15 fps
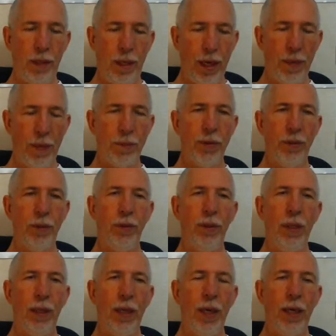Absolutely
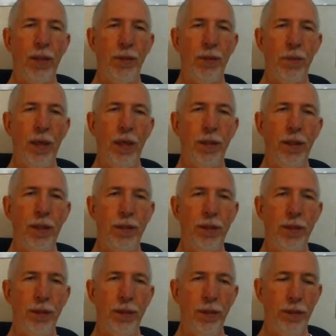a guy to pay
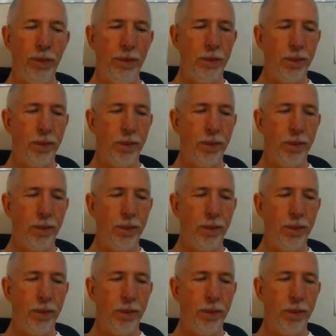attention to.